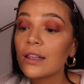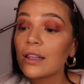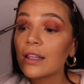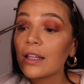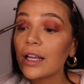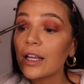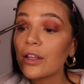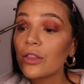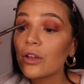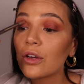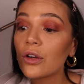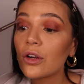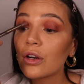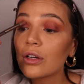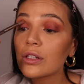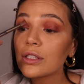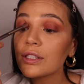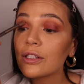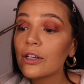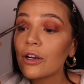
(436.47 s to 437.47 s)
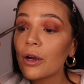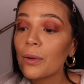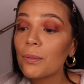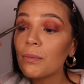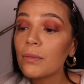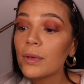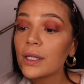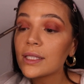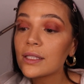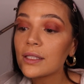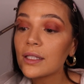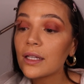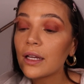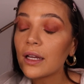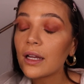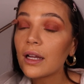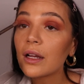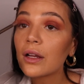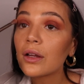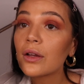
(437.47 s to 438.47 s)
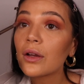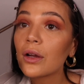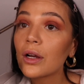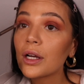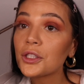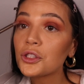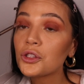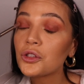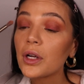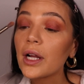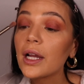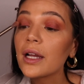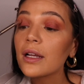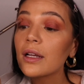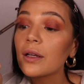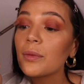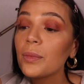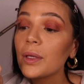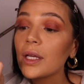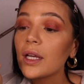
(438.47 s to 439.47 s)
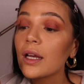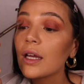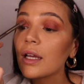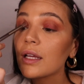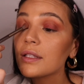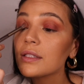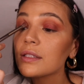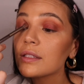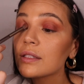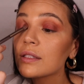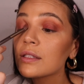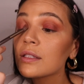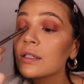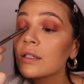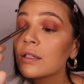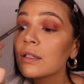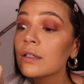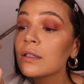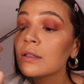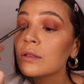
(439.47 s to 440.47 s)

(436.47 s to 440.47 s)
Like, the girls here are missing a trick, because